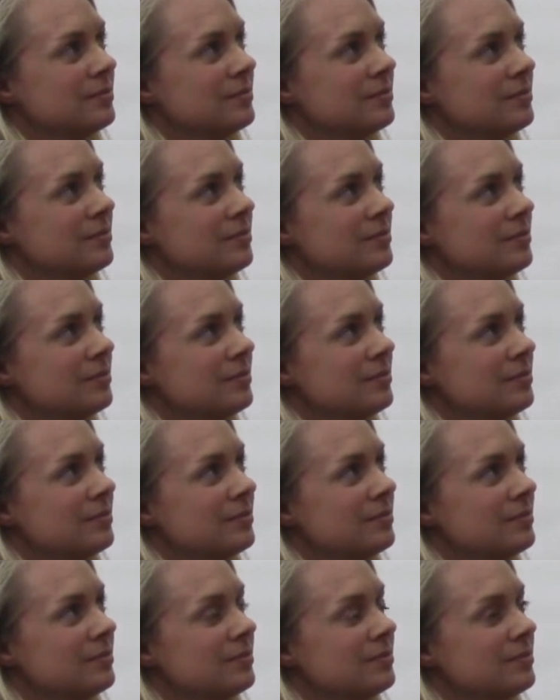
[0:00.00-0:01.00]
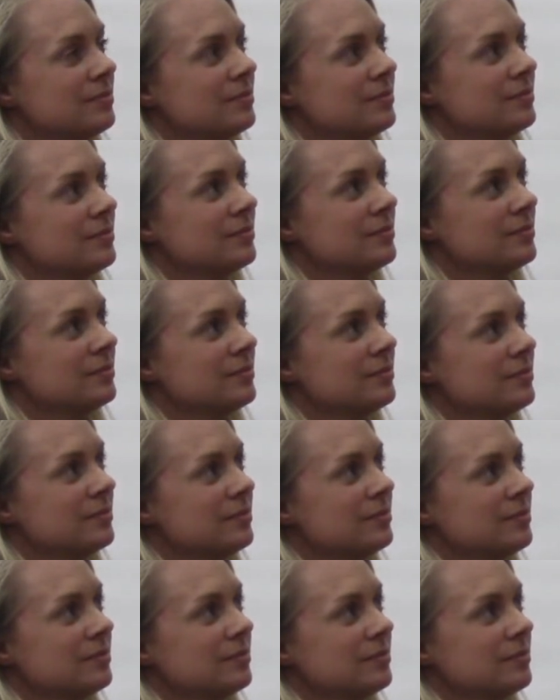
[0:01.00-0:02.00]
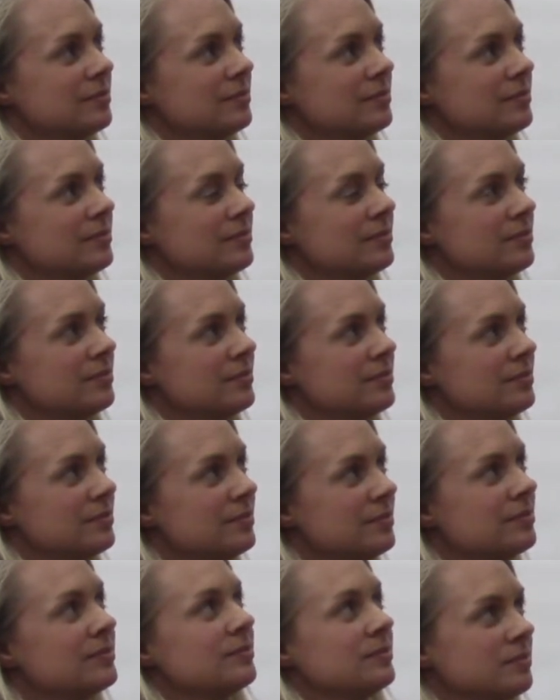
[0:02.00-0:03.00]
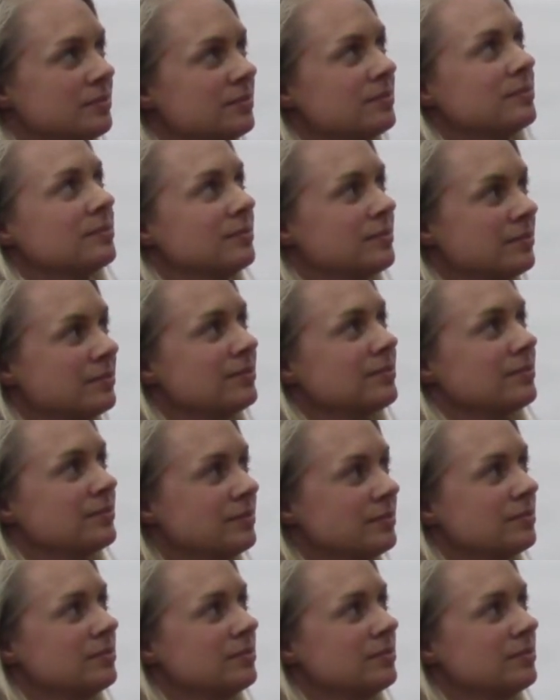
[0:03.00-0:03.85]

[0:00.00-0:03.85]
(not speaking)